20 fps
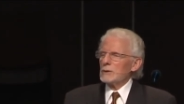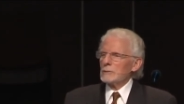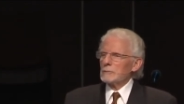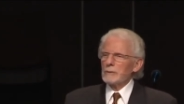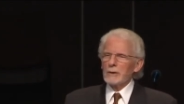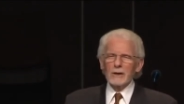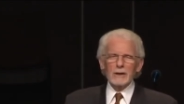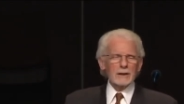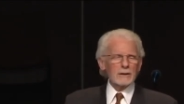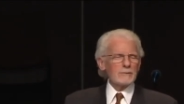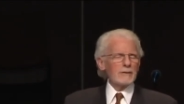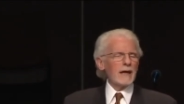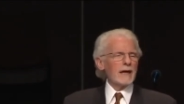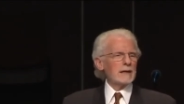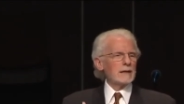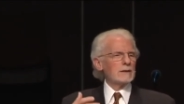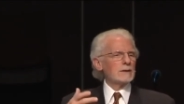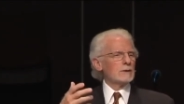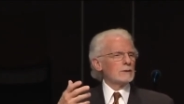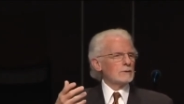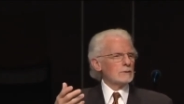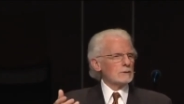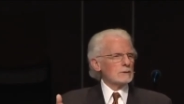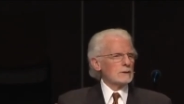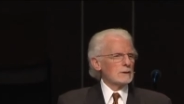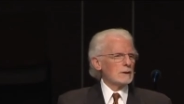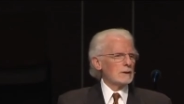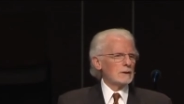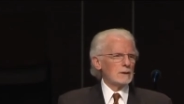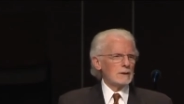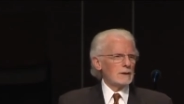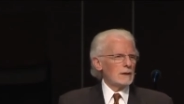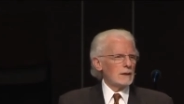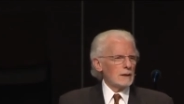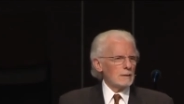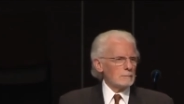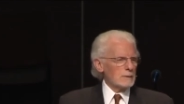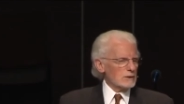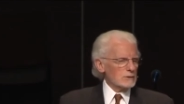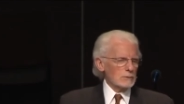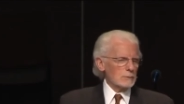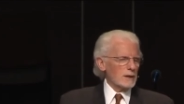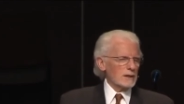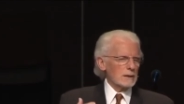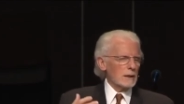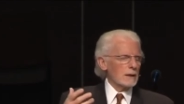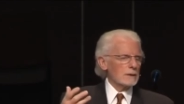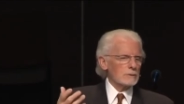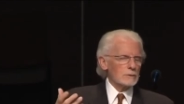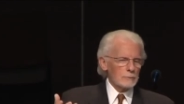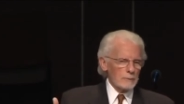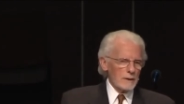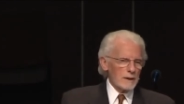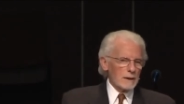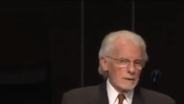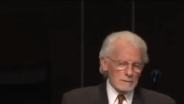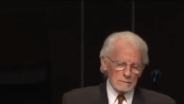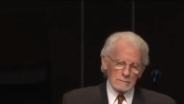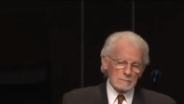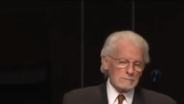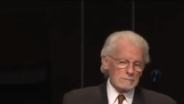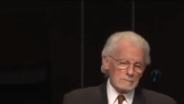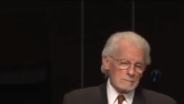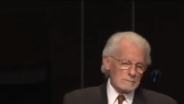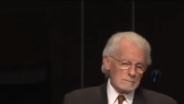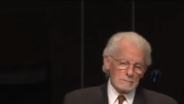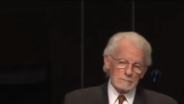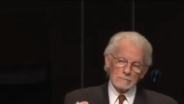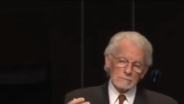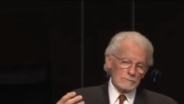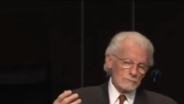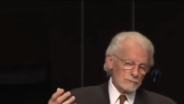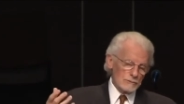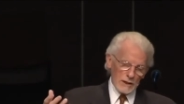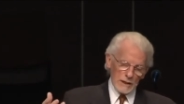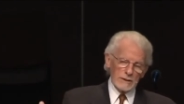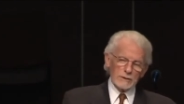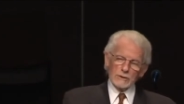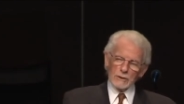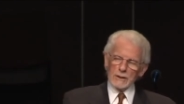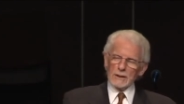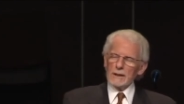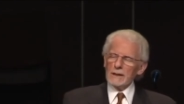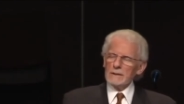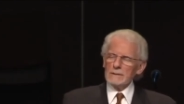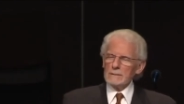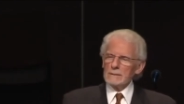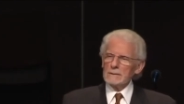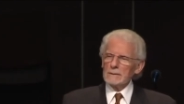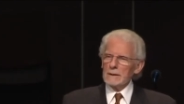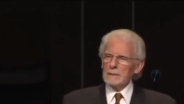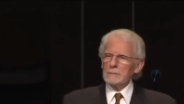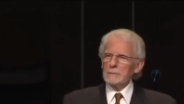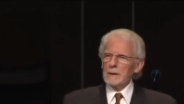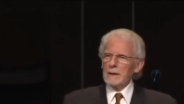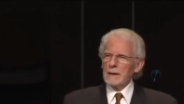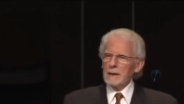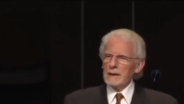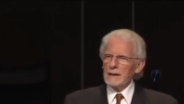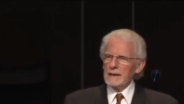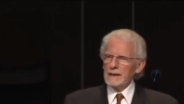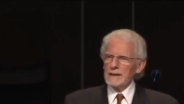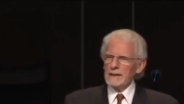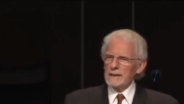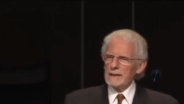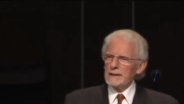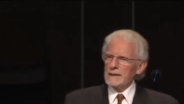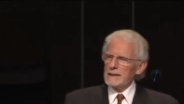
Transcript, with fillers: And part of that is much of my time spent teaching it in my